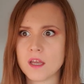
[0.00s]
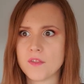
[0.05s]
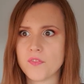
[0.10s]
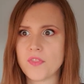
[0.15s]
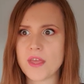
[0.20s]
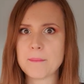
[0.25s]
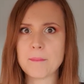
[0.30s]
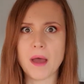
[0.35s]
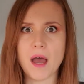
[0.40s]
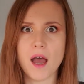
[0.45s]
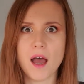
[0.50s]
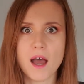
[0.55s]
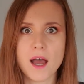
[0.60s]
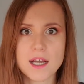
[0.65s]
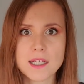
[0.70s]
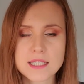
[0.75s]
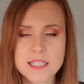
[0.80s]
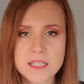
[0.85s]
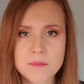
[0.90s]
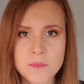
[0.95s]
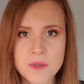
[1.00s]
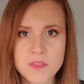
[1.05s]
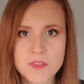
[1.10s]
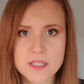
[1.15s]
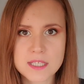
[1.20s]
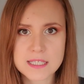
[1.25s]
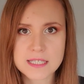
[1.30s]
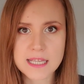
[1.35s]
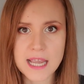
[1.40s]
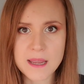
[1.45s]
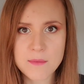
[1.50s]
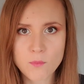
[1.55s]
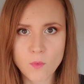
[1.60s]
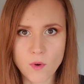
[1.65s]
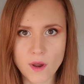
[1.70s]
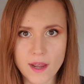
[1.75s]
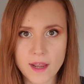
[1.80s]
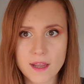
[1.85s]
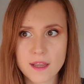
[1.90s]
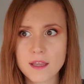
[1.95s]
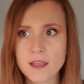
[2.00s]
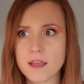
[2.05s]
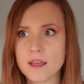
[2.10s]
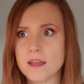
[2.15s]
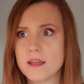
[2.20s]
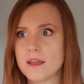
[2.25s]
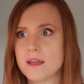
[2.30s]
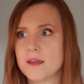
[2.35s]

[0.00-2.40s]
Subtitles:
them hurting me the same way,